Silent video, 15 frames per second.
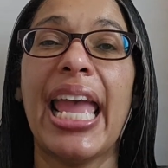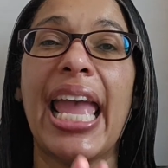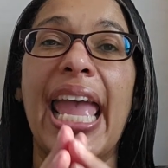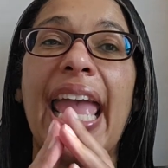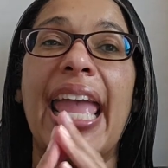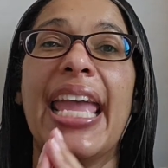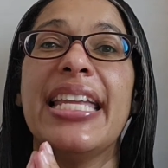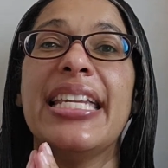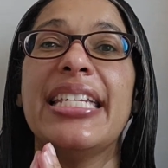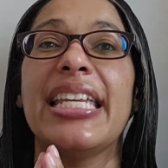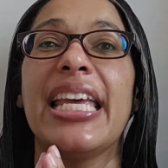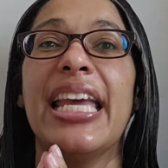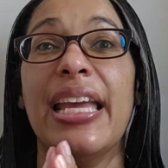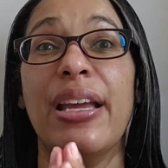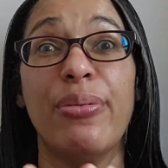and
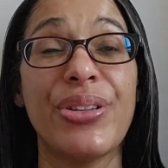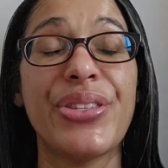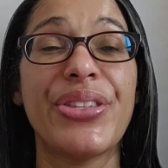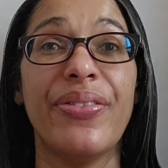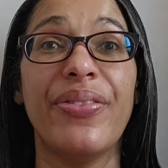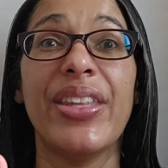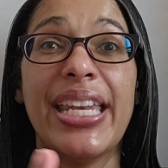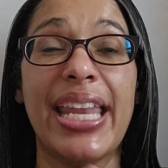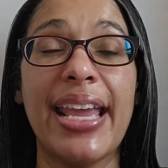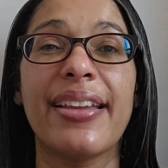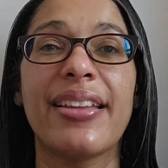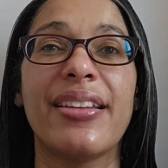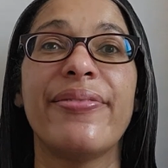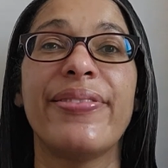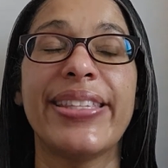it was in the
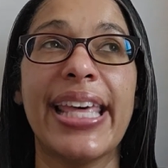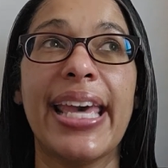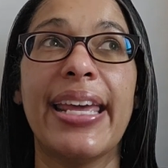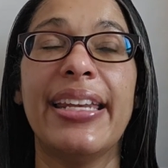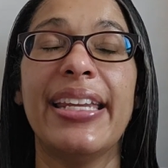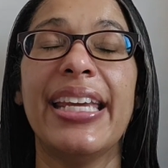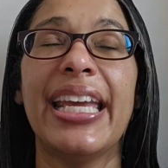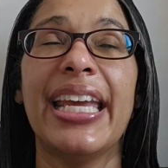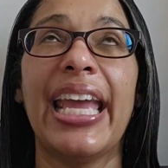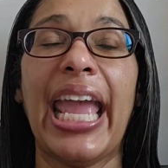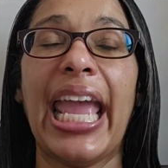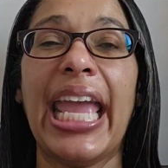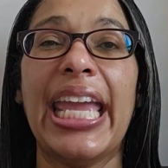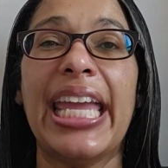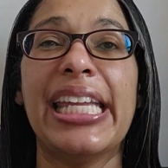negatives then.
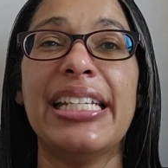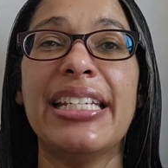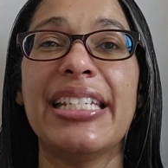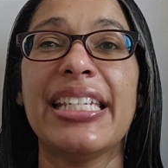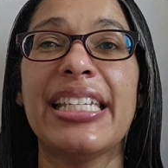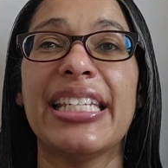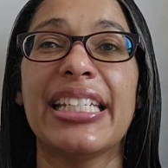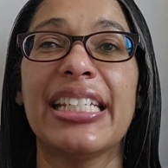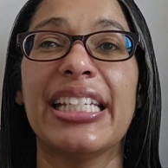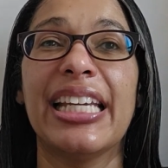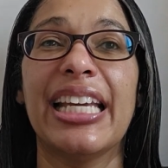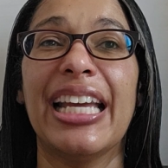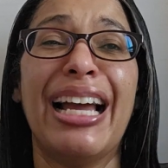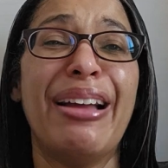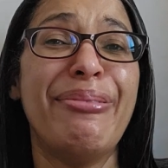And
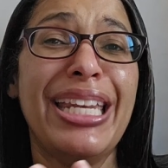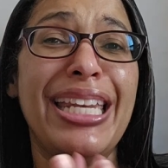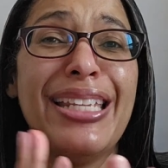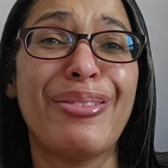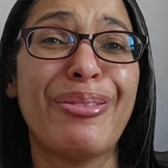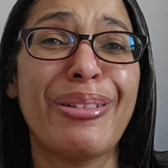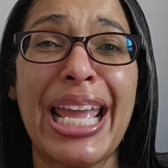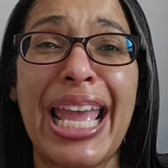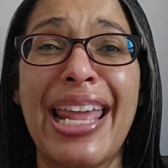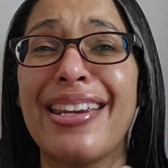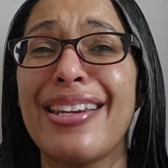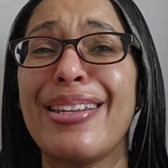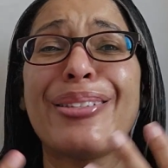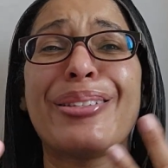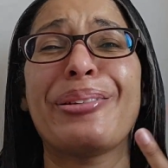I mean, he's from
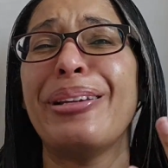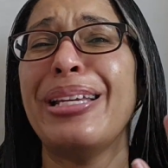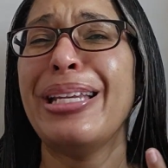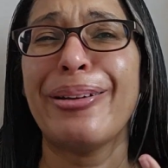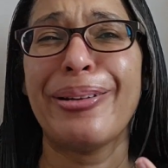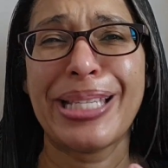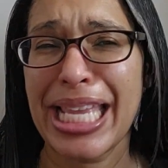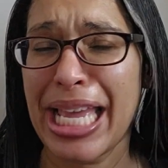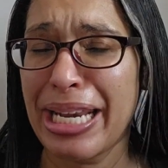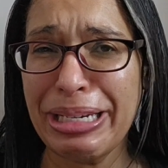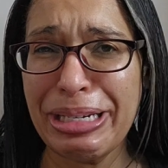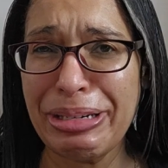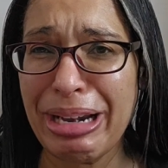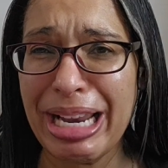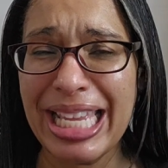Canada, so he knows how to
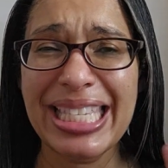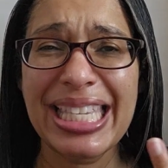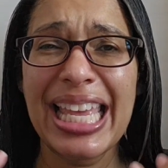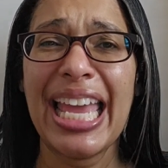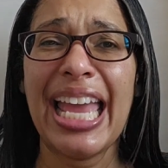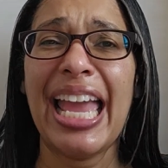dress.